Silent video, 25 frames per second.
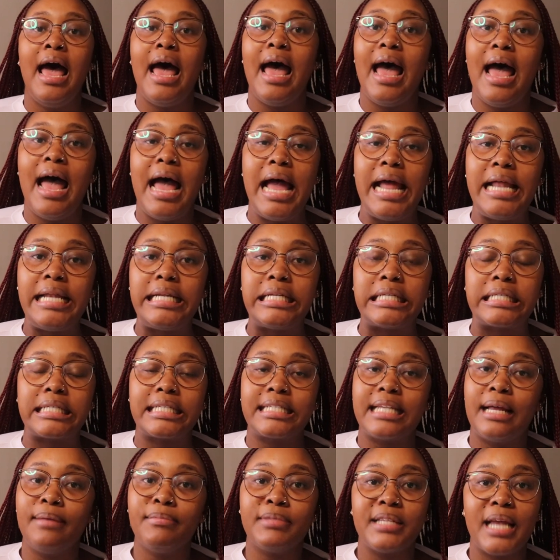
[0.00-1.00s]
and
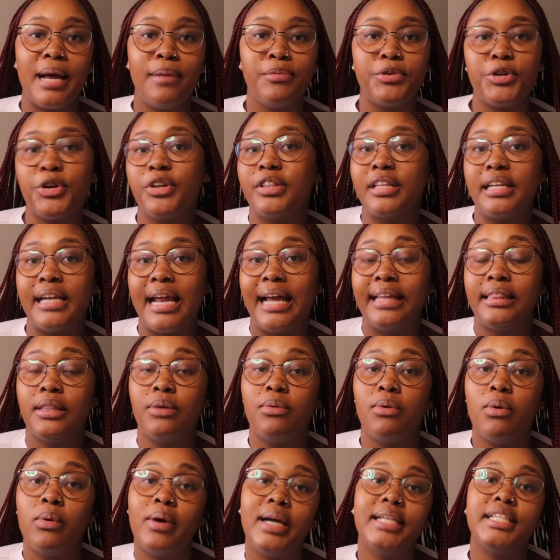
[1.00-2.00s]
sometime during the night they
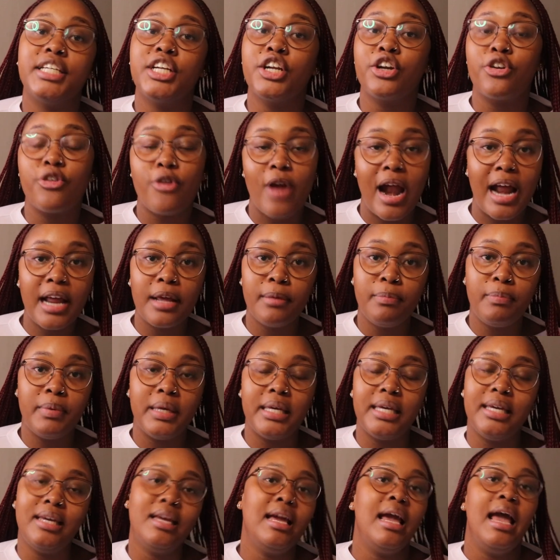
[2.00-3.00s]
were watching
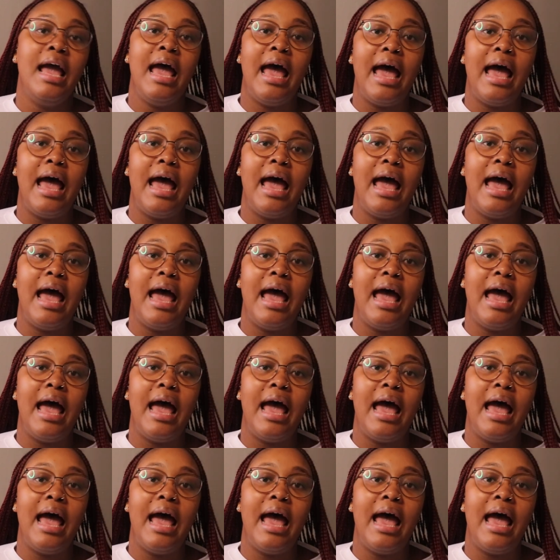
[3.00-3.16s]
rugby,